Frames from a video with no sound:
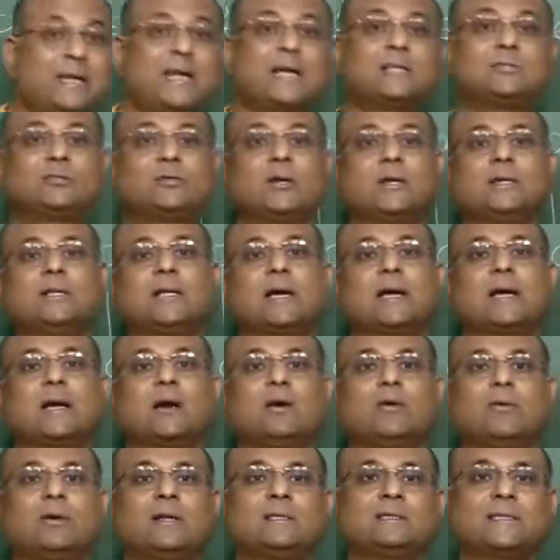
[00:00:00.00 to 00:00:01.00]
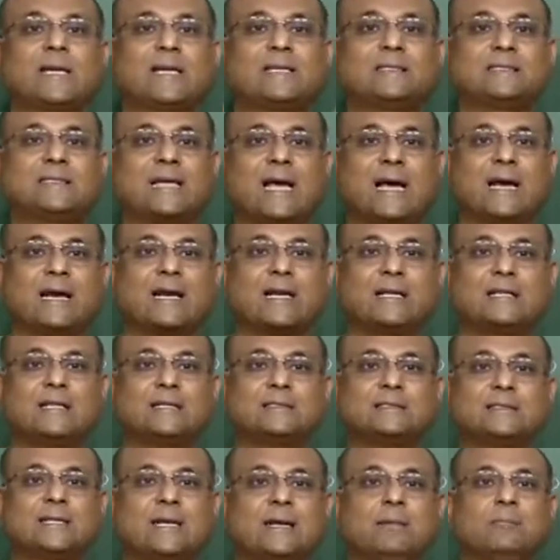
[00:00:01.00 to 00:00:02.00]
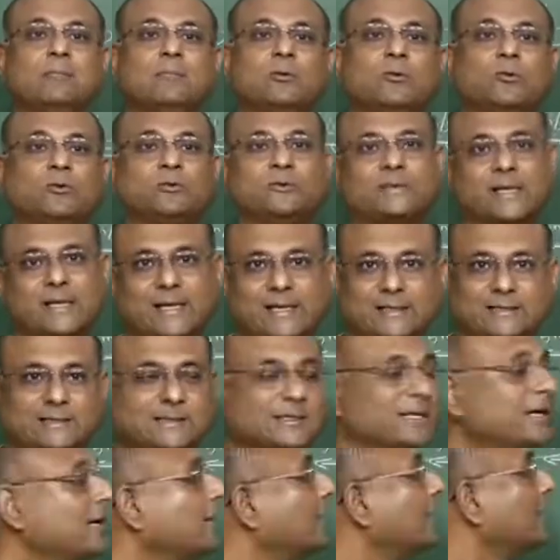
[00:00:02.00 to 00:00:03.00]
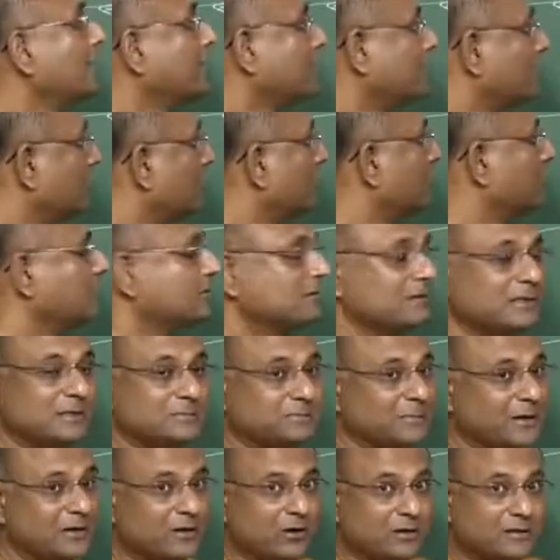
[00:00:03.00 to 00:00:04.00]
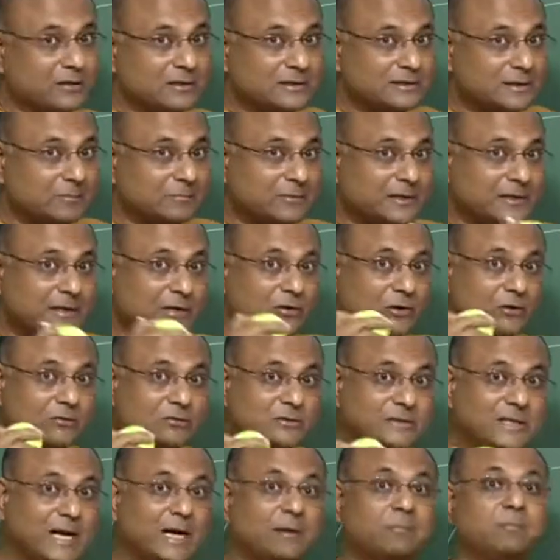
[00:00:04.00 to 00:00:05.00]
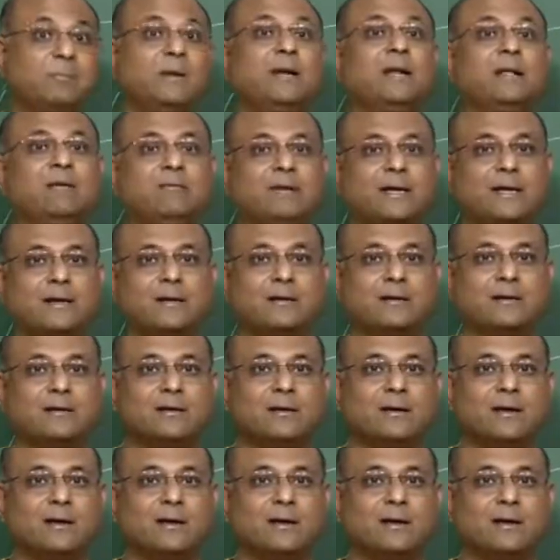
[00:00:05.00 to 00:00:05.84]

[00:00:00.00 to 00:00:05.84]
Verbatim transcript: it takes to hit the ground is exactly the same, two seconds. Now, this may not, this is something that you have to start believing.